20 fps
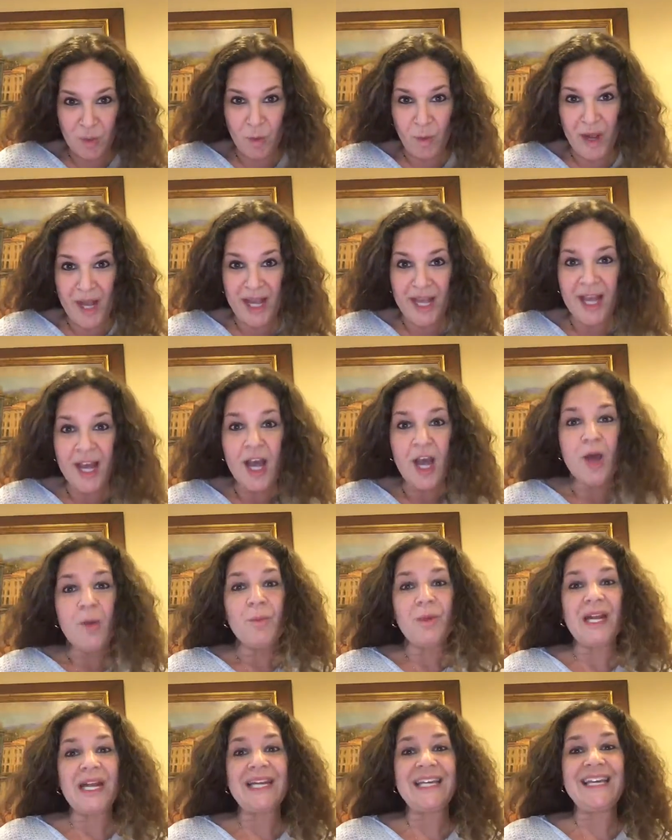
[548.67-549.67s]
away,
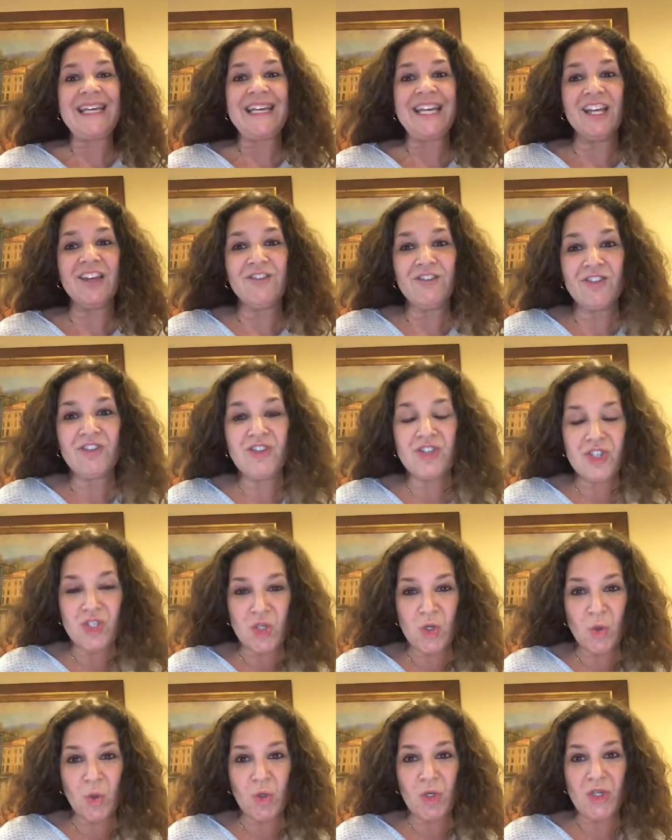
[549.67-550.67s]
but I can give you the
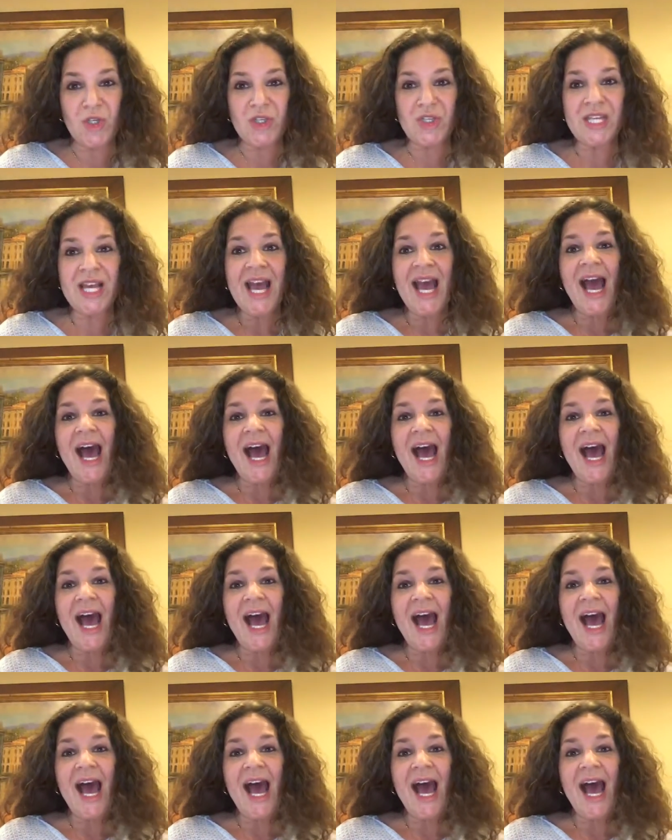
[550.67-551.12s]
tools.